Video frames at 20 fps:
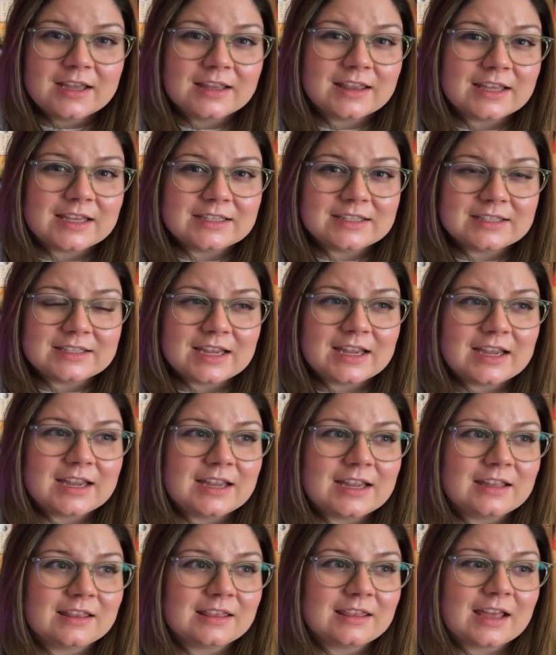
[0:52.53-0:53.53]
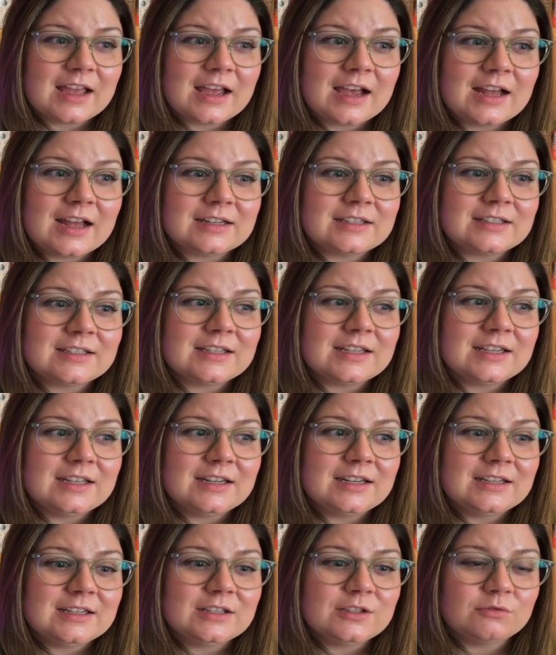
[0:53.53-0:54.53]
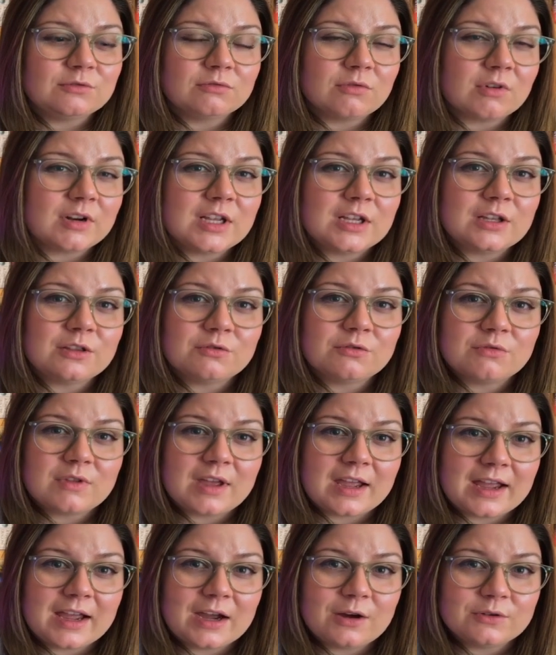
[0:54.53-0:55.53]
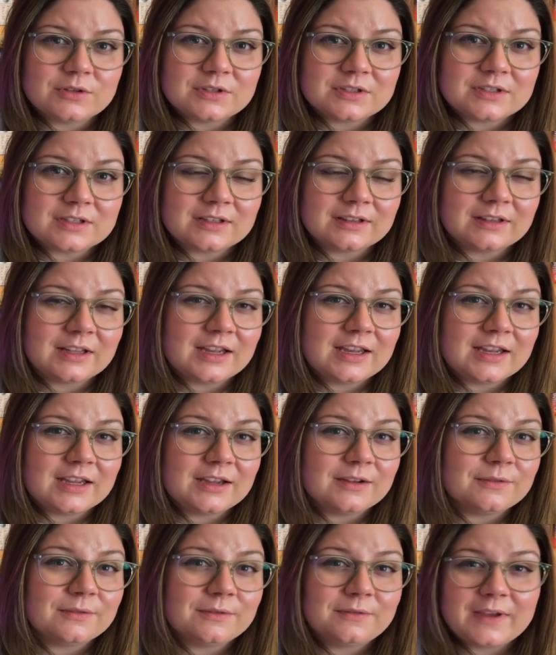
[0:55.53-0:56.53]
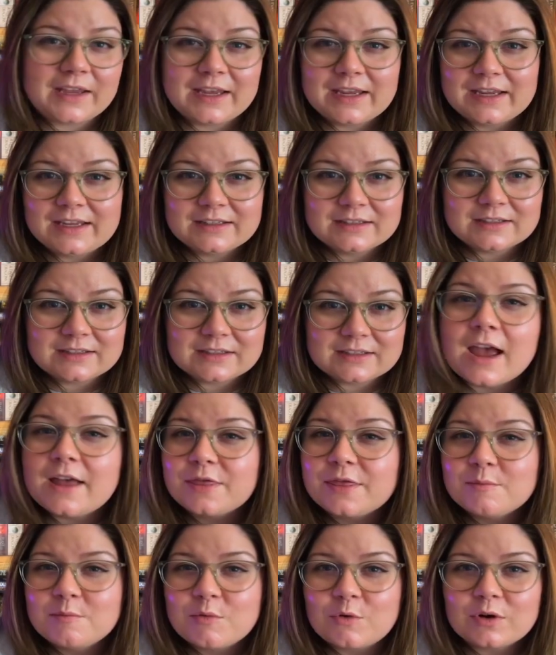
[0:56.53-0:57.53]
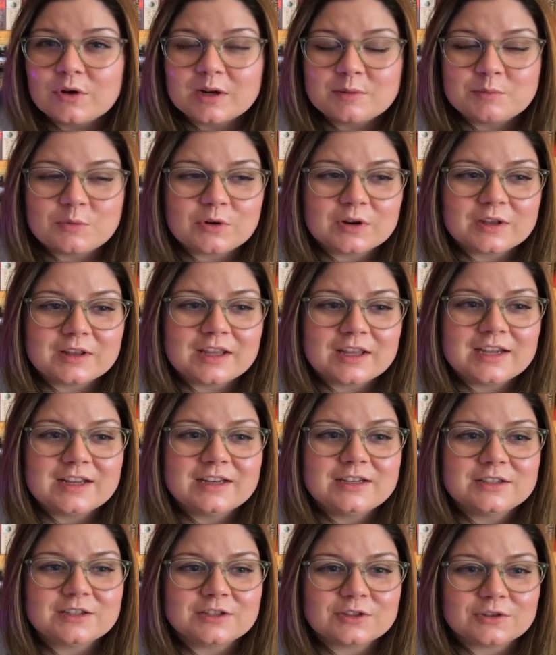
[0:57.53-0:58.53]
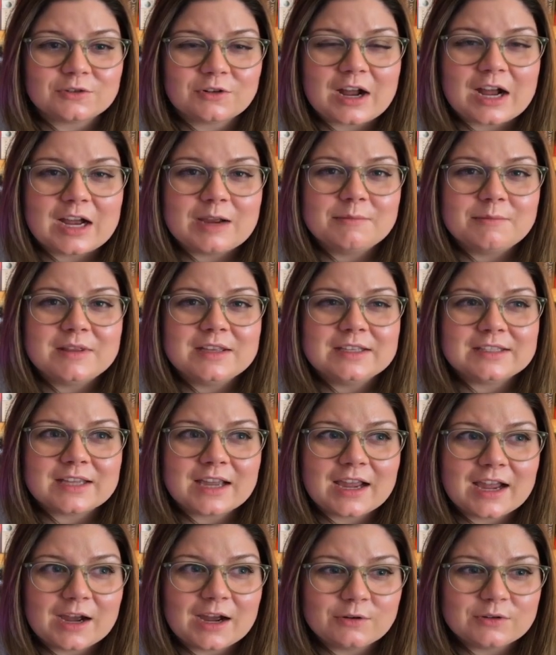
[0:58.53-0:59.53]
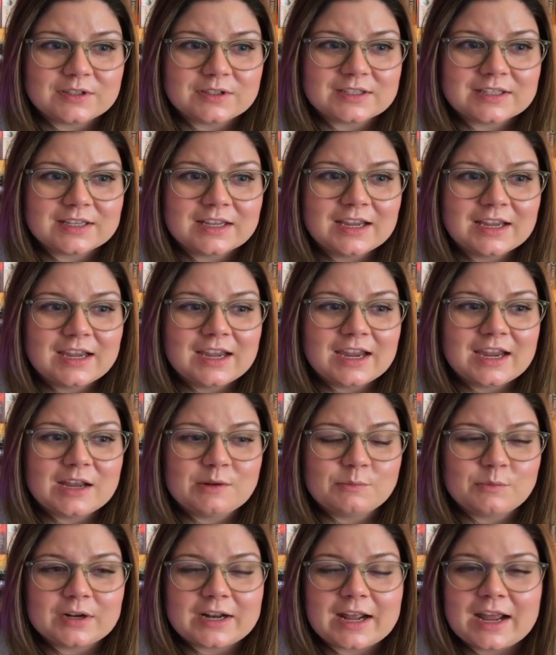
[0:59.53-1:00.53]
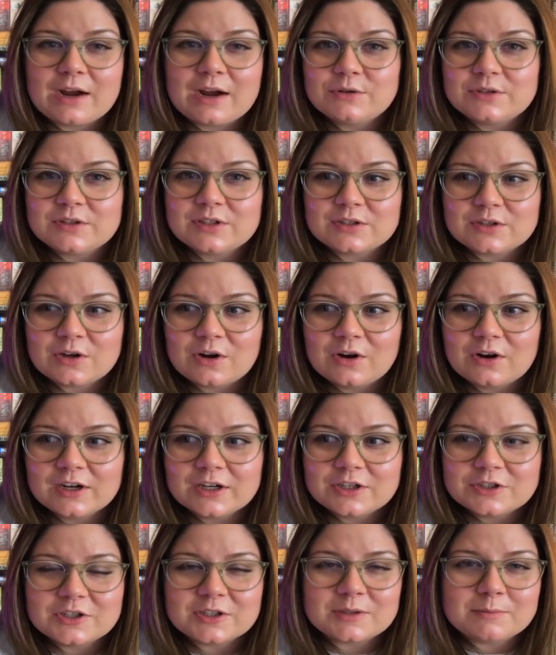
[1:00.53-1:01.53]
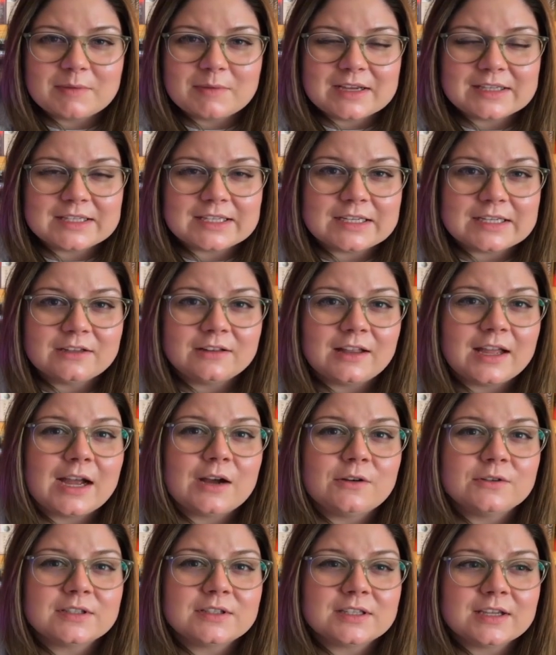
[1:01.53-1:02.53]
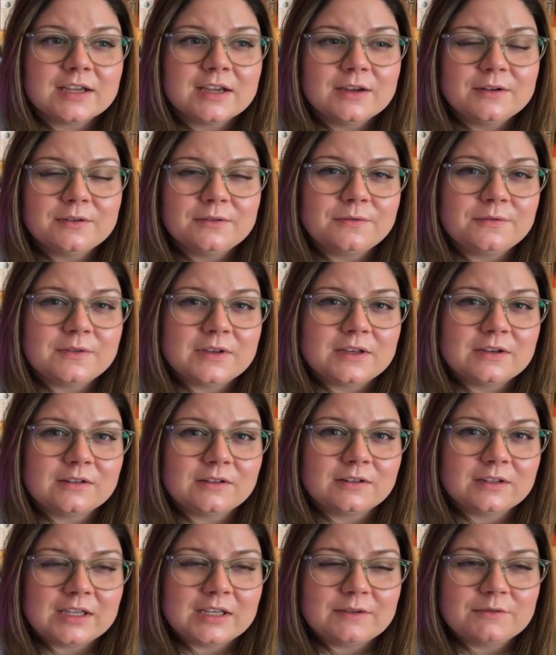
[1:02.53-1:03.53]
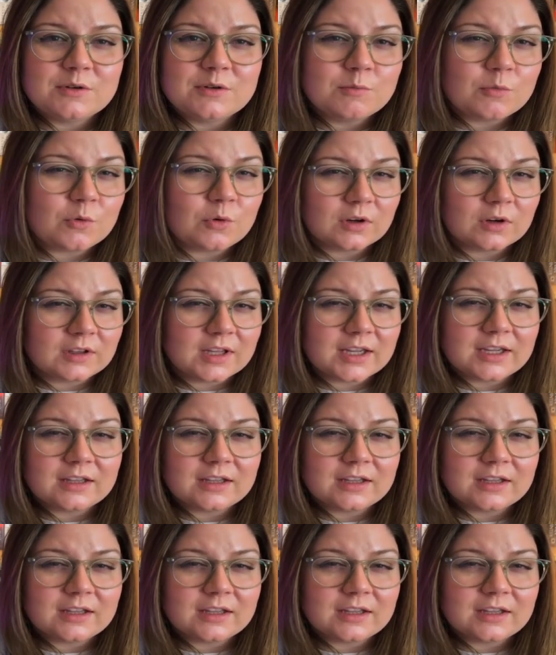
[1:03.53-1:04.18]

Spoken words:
They say that it is running through the house like veins. The more and more they describe this house and what houses are, it just makes Hill House feel even more like